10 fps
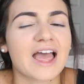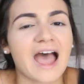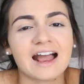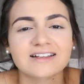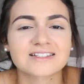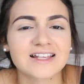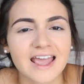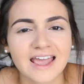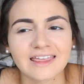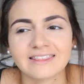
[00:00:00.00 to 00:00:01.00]

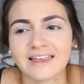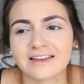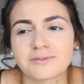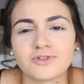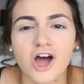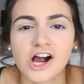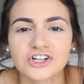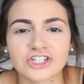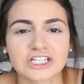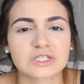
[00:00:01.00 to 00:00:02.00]
accent, like
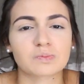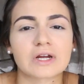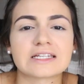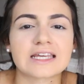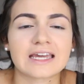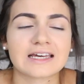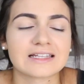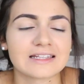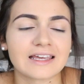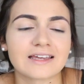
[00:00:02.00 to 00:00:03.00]
obnoxious spray
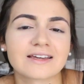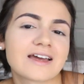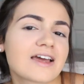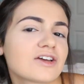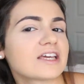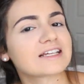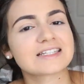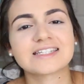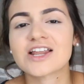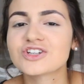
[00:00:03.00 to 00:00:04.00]
tan, like
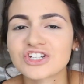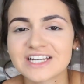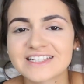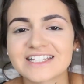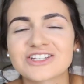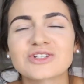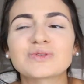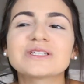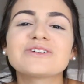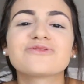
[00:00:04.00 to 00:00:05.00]
extensions, like just
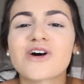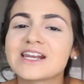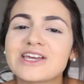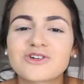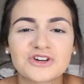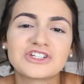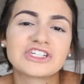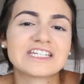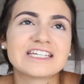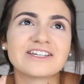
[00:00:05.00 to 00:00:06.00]
really funny,
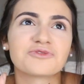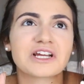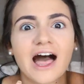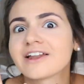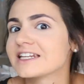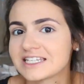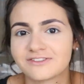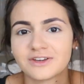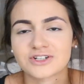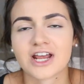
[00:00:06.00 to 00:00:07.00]
cringy
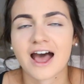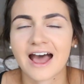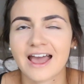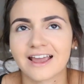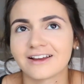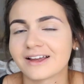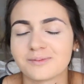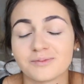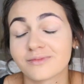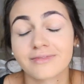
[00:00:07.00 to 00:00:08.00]
reality TV, which I
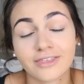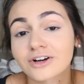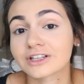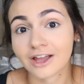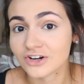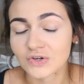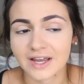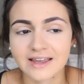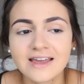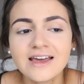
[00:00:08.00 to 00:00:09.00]
am thoroughly
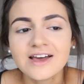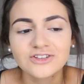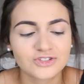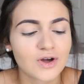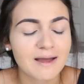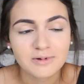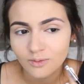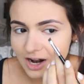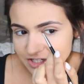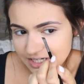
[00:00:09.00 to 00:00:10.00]
enjoying. So I've been
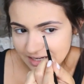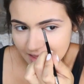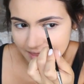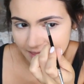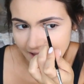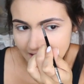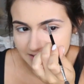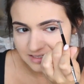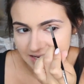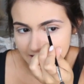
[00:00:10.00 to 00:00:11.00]
watching
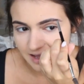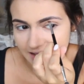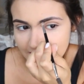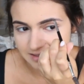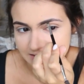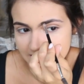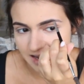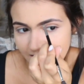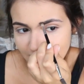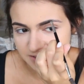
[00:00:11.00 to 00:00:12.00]
that, and
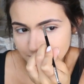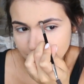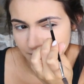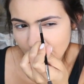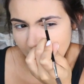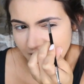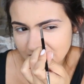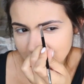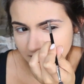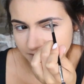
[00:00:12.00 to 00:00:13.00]
it's about, I
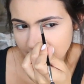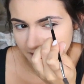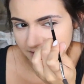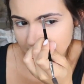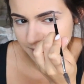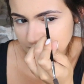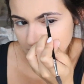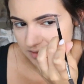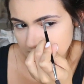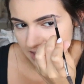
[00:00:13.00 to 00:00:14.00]
think, like 5
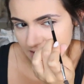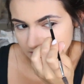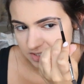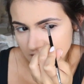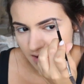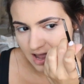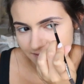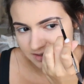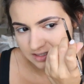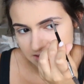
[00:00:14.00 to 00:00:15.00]
episodes in now or so. I
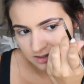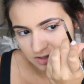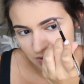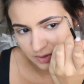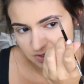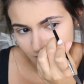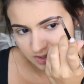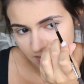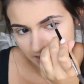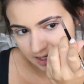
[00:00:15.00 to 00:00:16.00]
haven't seen the newest
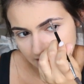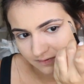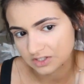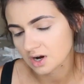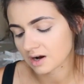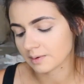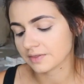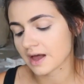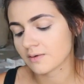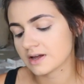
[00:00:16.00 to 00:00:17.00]
one, so I can't even talk
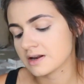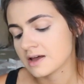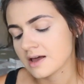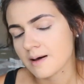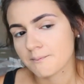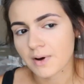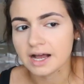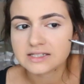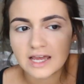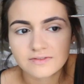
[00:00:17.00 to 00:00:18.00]
about that one,
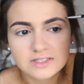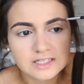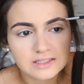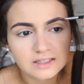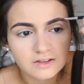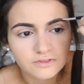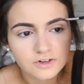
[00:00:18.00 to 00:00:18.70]
but I've seen like the